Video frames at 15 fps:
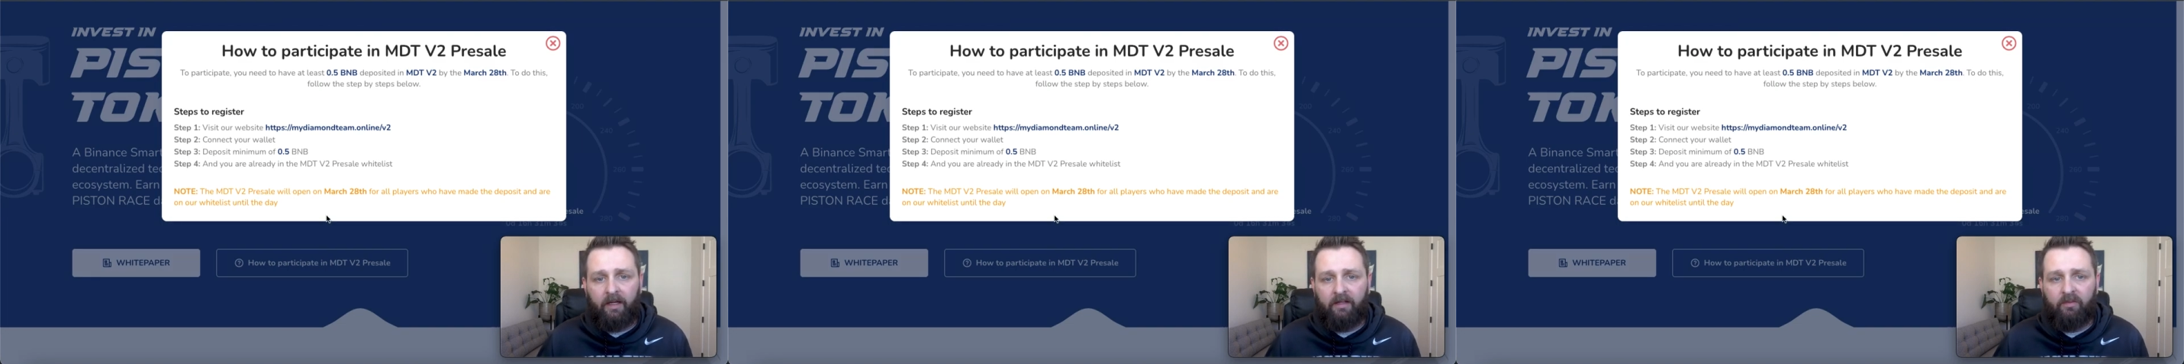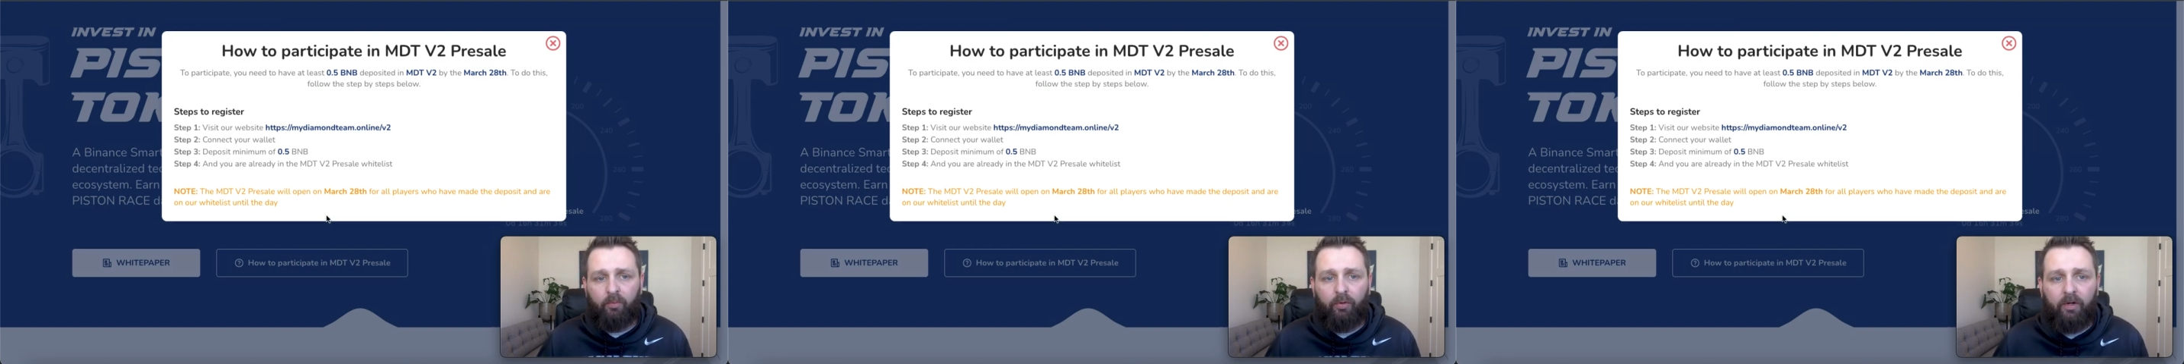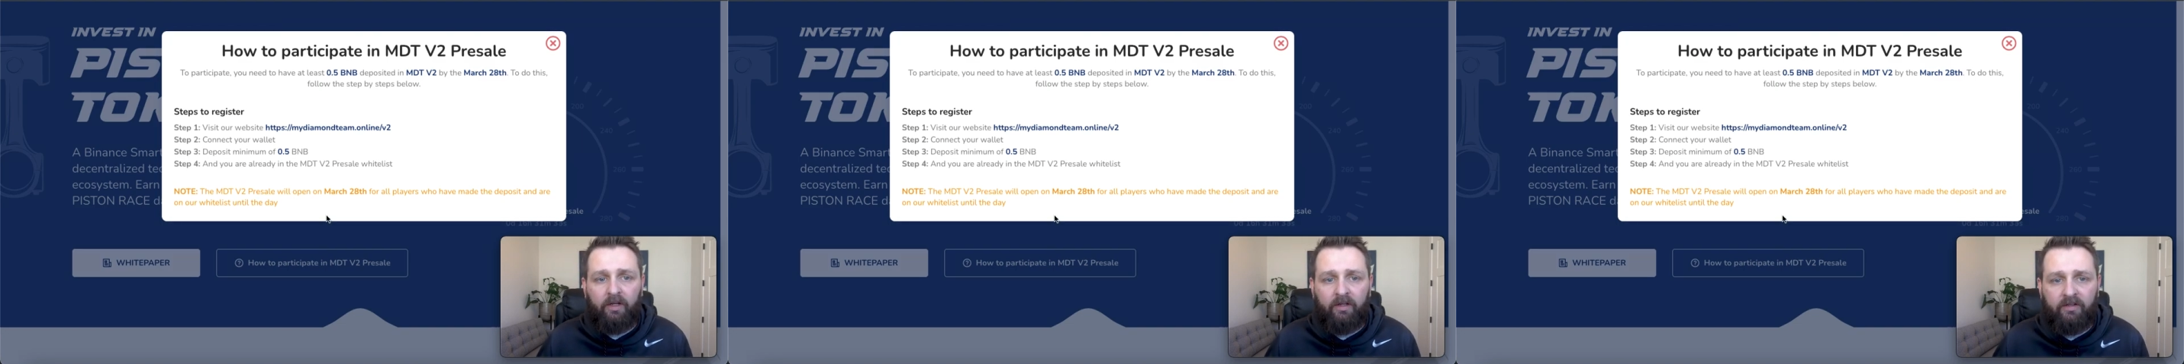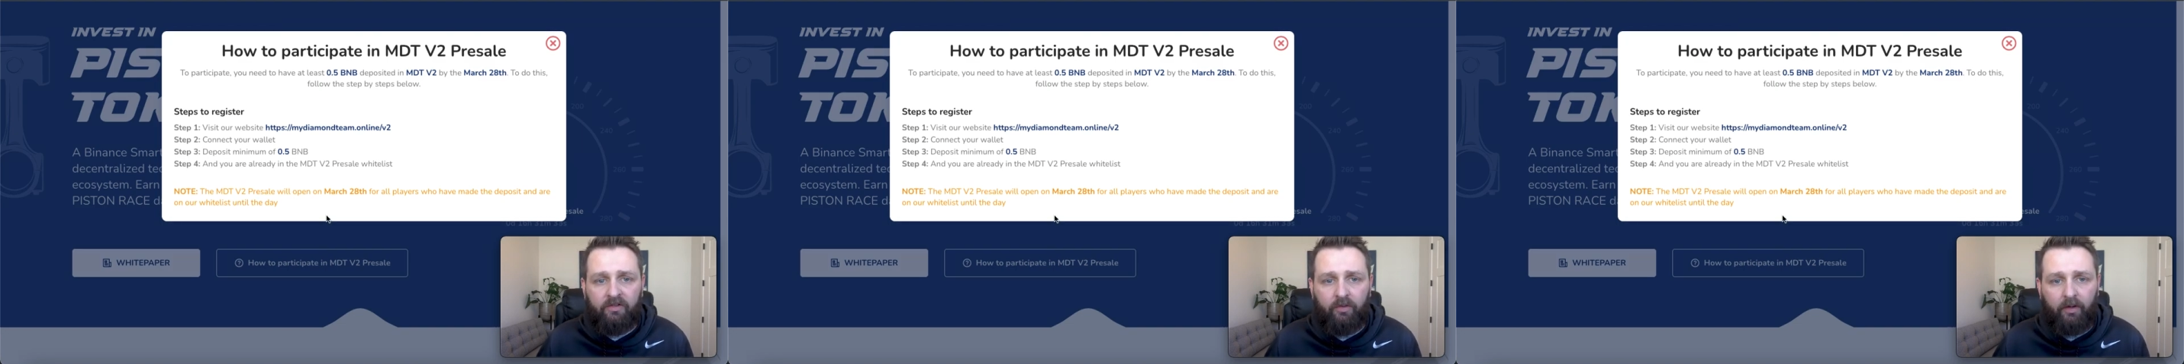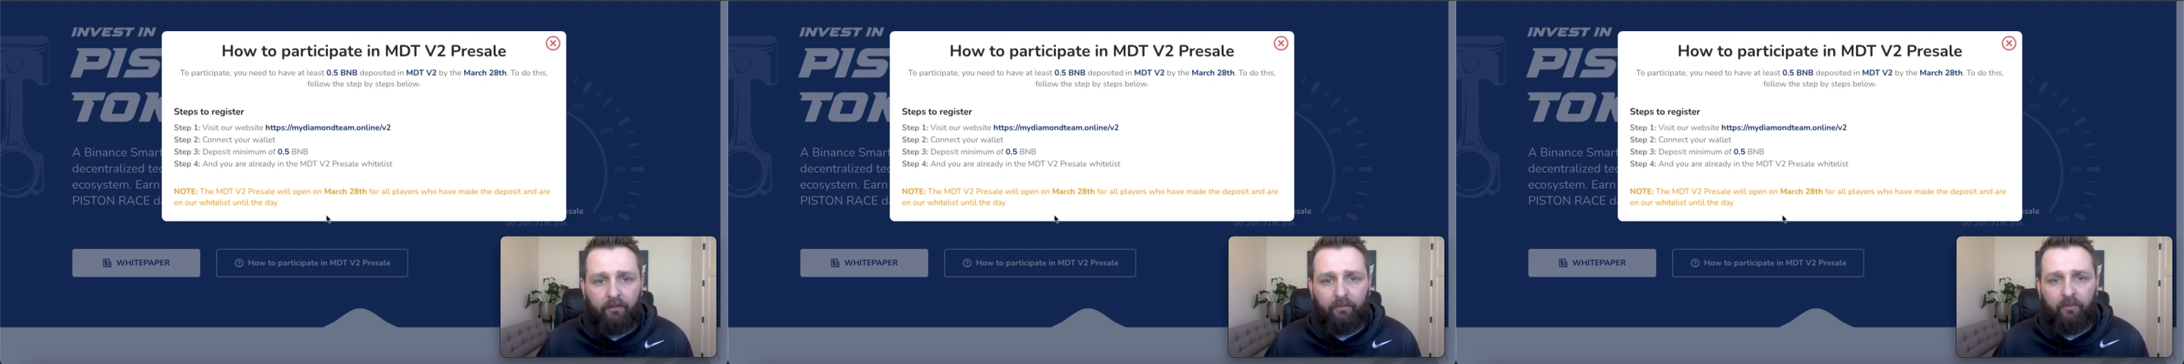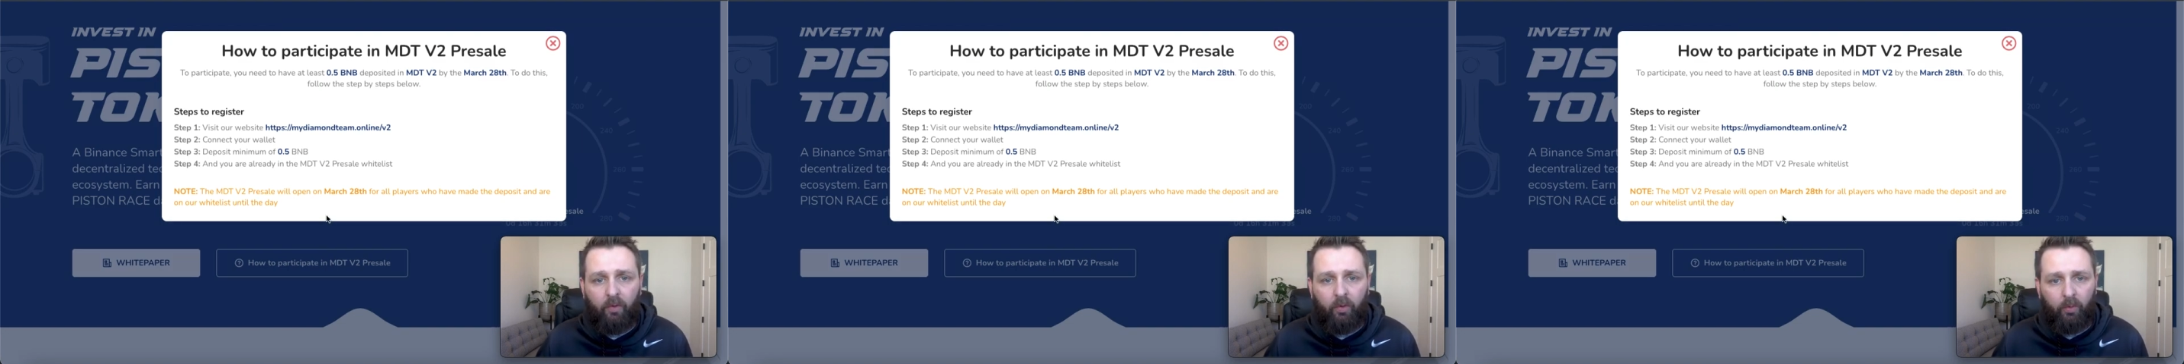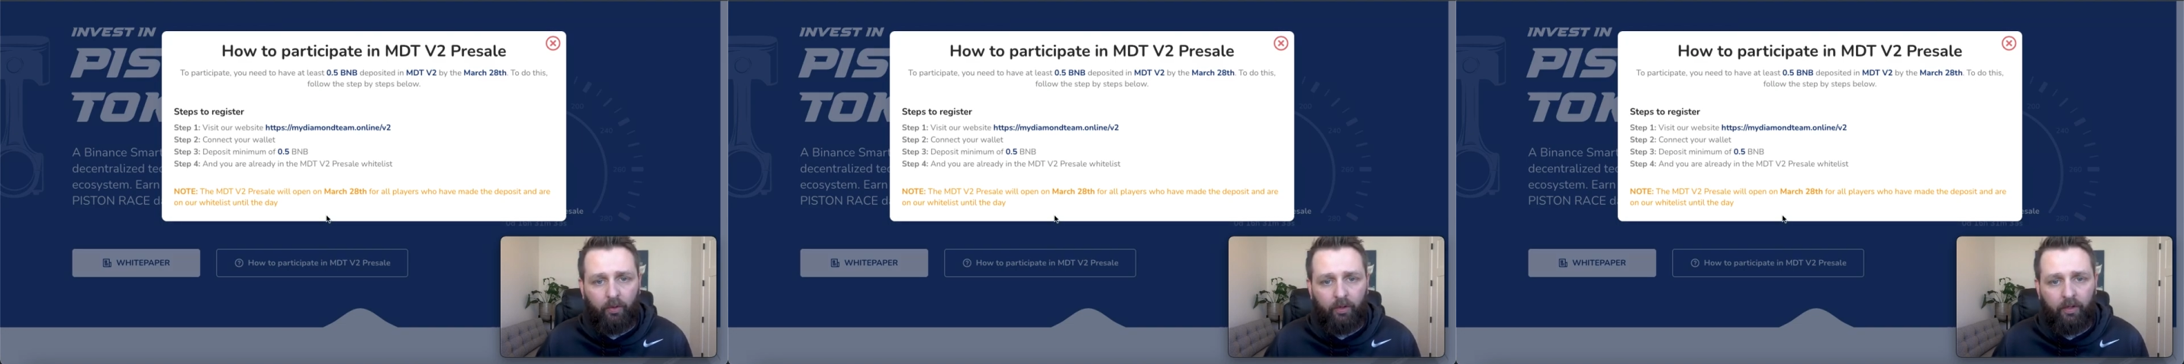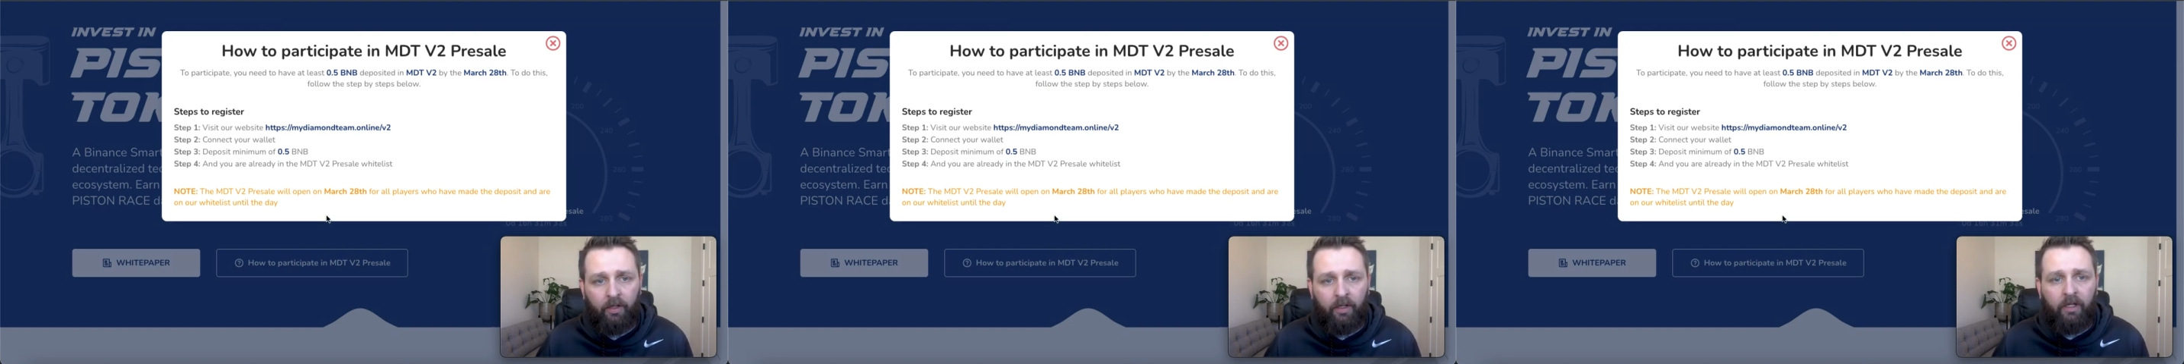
It's pretty straightforward.